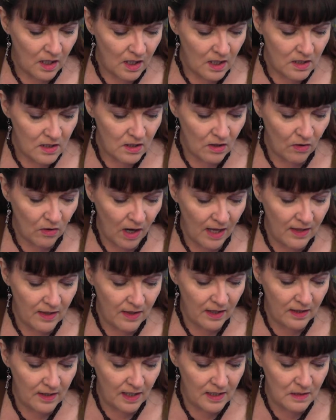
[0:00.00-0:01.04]
So I
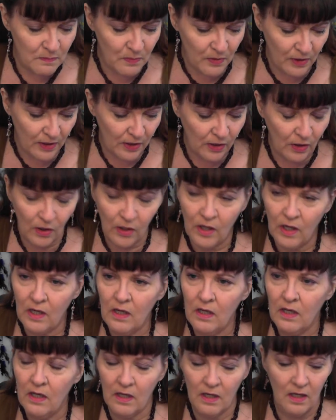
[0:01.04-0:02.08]
think that's pretty good.
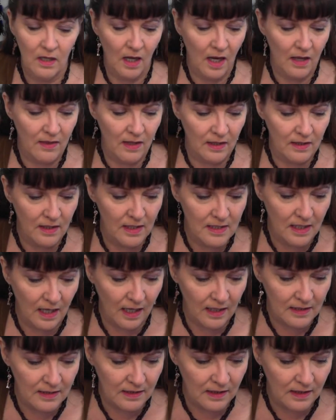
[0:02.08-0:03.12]
I think that's
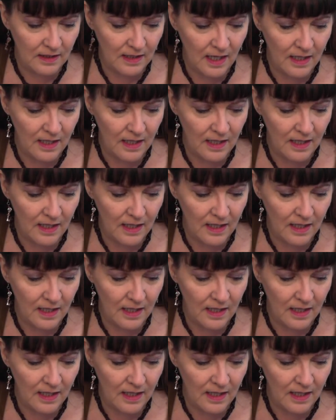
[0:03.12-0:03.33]
excellent.